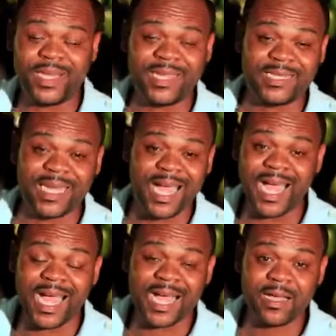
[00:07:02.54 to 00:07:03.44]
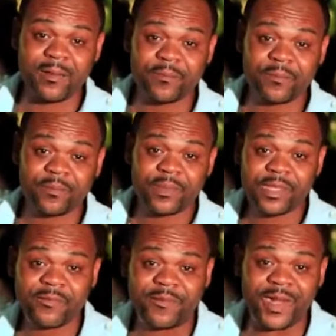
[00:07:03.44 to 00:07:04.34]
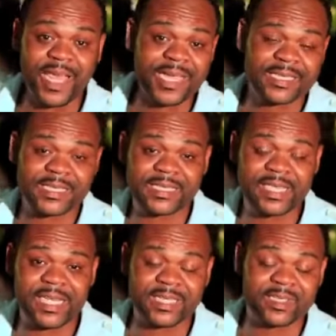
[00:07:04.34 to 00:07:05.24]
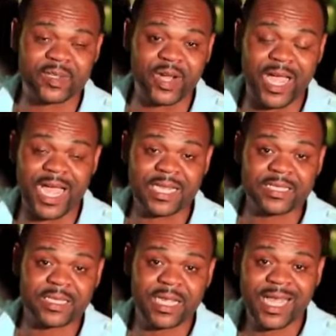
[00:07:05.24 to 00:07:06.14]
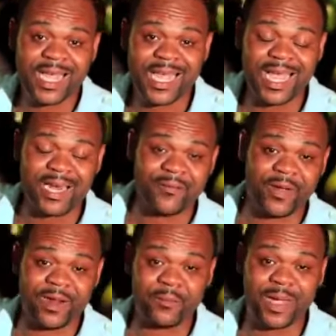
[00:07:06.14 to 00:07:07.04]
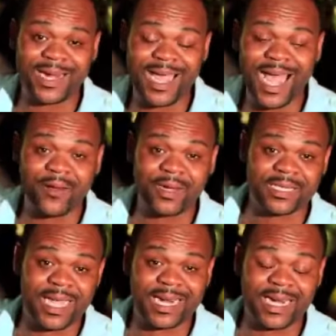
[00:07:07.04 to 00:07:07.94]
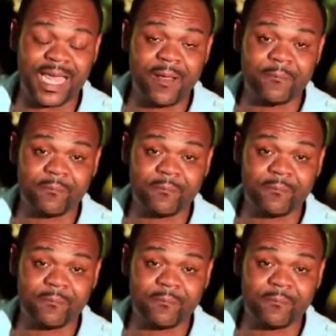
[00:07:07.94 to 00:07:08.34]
Bling Dawg, Flex, Chase Cross. Elephant Man, Harry Toddler.